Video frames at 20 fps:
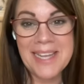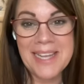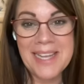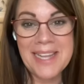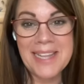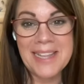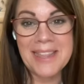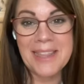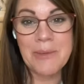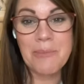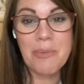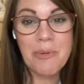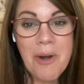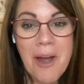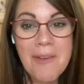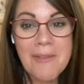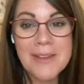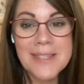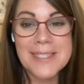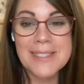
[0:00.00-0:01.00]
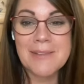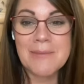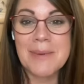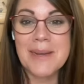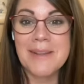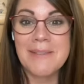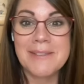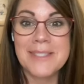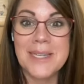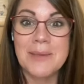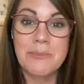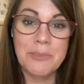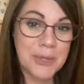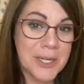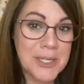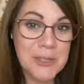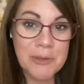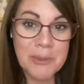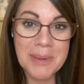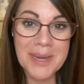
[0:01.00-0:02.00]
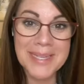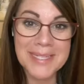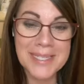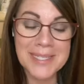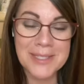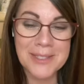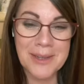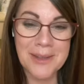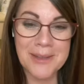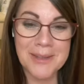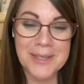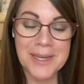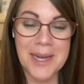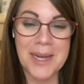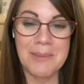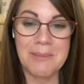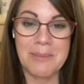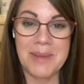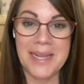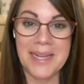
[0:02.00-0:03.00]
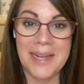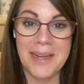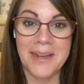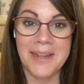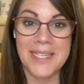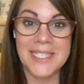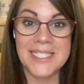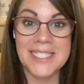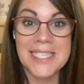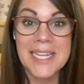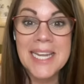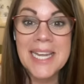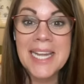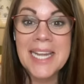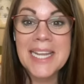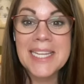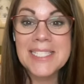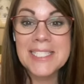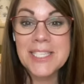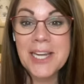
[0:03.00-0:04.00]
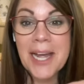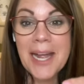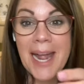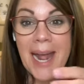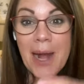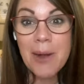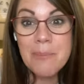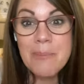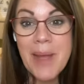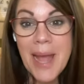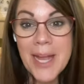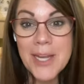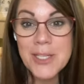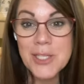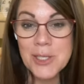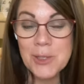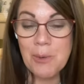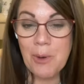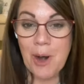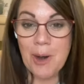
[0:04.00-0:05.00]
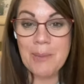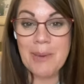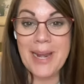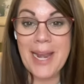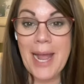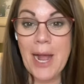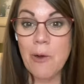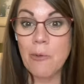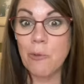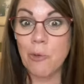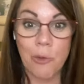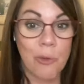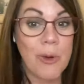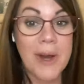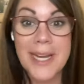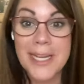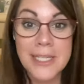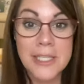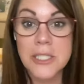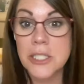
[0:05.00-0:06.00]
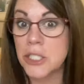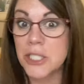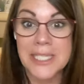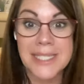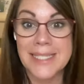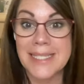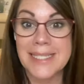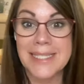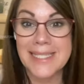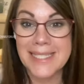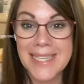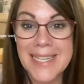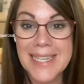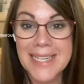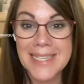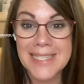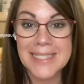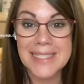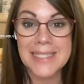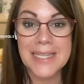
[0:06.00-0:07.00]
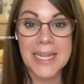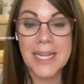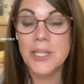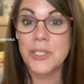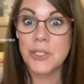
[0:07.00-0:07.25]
the prophets and everybody have said preach repentance all the time because it's not how bad you are, but how great Jesus is. Like, don't